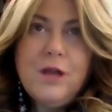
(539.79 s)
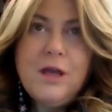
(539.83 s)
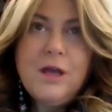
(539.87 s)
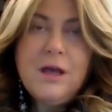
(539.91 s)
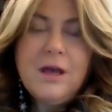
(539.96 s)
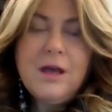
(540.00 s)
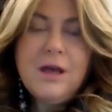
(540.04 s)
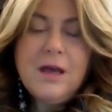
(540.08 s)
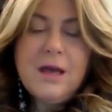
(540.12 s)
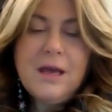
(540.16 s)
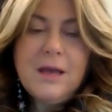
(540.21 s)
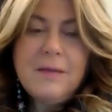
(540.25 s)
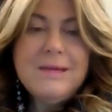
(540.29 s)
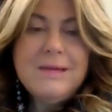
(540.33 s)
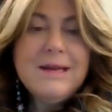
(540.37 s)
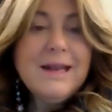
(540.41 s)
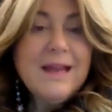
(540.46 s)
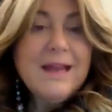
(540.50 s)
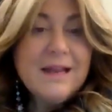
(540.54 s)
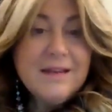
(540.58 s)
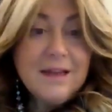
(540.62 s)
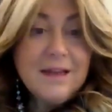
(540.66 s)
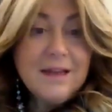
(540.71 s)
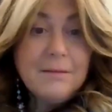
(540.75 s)
a
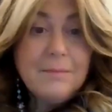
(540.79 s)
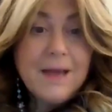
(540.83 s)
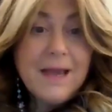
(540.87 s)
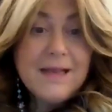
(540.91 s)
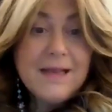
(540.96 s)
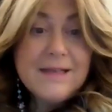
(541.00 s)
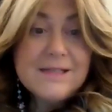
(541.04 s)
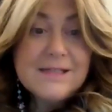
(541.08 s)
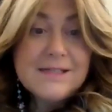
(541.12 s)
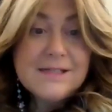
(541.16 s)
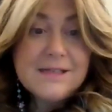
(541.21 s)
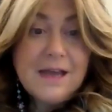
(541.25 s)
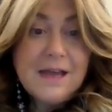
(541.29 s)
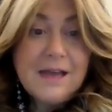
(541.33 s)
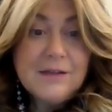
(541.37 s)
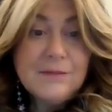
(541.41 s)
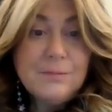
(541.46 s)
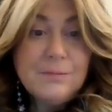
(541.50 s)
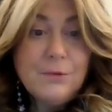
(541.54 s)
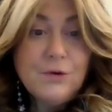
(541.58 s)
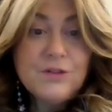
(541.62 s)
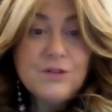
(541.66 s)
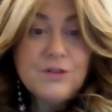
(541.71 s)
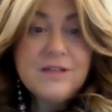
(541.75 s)
millennial mindset
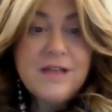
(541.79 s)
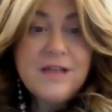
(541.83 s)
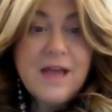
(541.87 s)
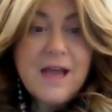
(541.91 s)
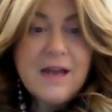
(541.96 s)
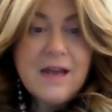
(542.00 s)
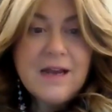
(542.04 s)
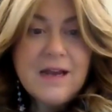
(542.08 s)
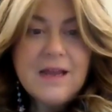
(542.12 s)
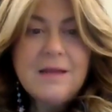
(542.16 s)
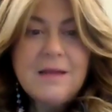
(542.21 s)
more than